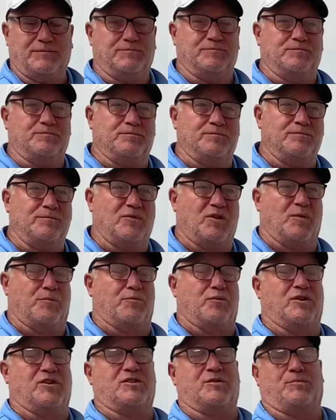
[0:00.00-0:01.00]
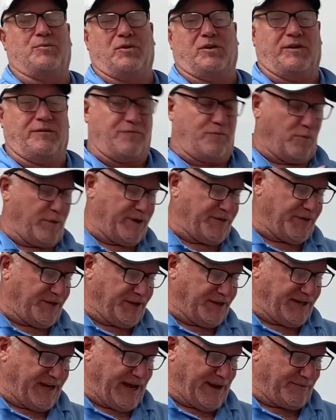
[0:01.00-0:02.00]
The principle of width and
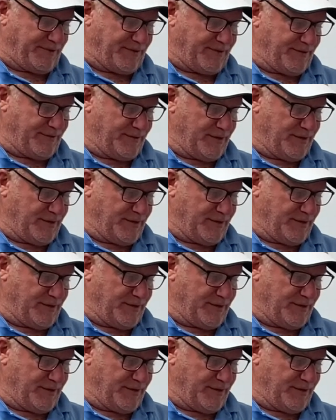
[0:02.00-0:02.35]
depth,